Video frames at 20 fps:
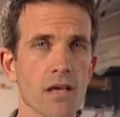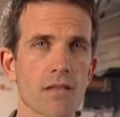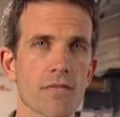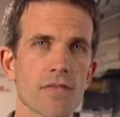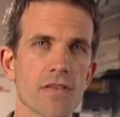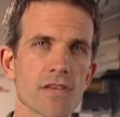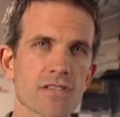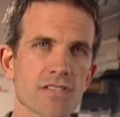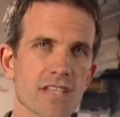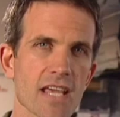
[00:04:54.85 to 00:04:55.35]

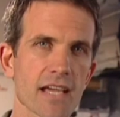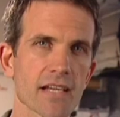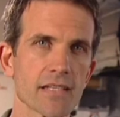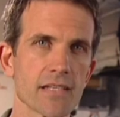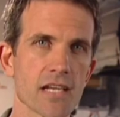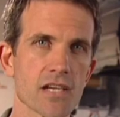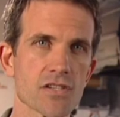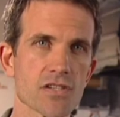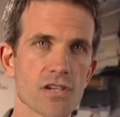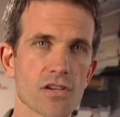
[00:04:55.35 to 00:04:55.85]
this
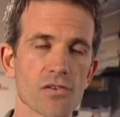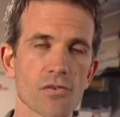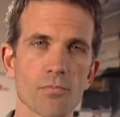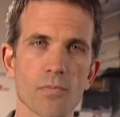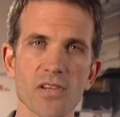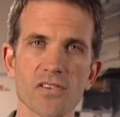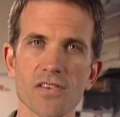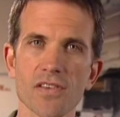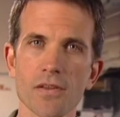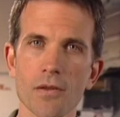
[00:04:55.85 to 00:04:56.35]
technician is
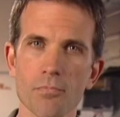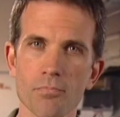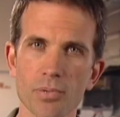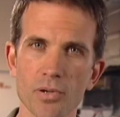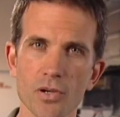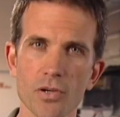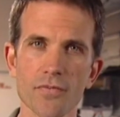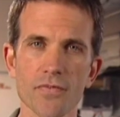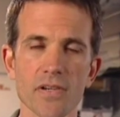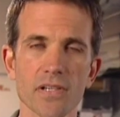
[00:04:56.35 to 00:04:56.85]
missing the
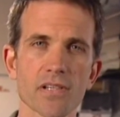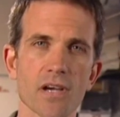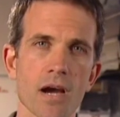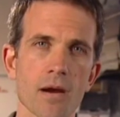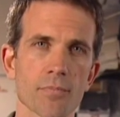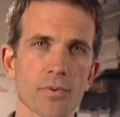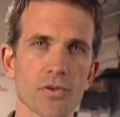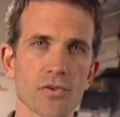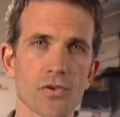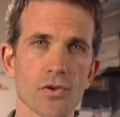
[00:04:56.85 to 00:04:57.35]
perfect
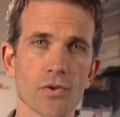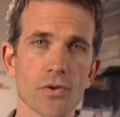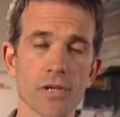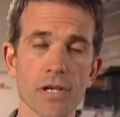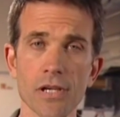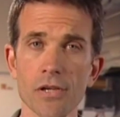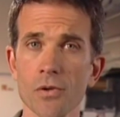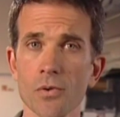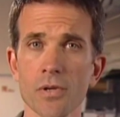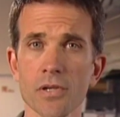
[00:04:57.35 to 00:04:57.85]

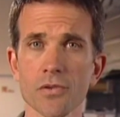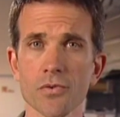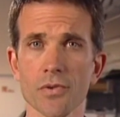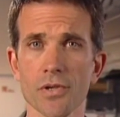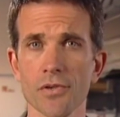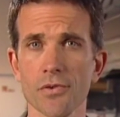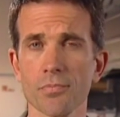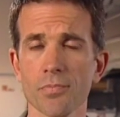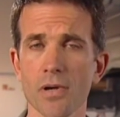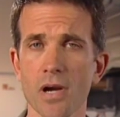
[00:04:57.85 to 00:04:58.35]
opportunity to
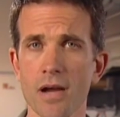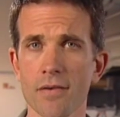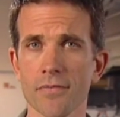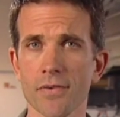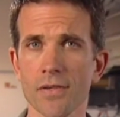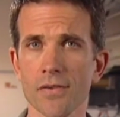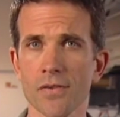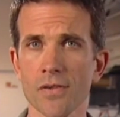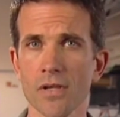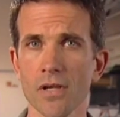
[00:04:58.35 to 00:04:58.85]
increase
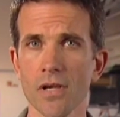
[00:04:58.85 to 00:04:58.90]
profits.